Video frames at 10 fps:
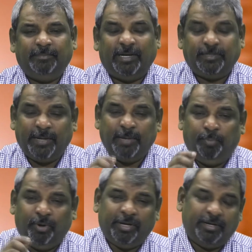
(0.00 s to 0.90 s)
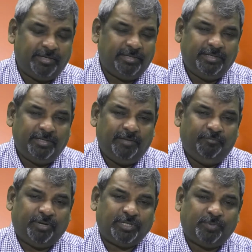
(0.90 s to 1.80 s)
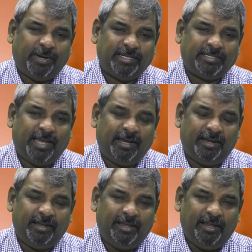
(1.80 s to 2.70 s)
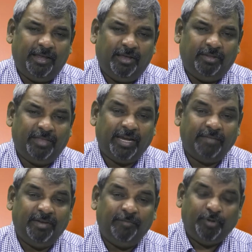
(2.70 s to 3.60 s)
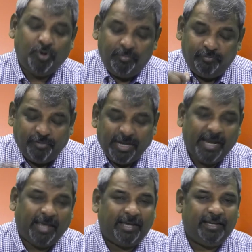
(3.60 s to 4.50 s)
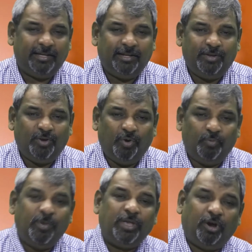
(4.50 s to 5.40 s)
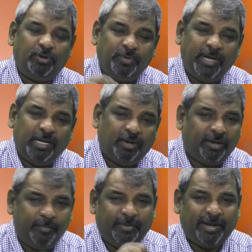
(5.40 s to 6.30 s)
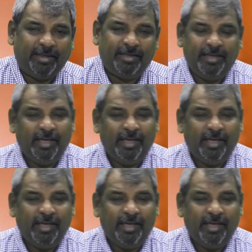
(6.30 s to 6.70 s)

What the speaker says: But it's very important for us to understand that even if we don't feel like, we got to kneel down and pray.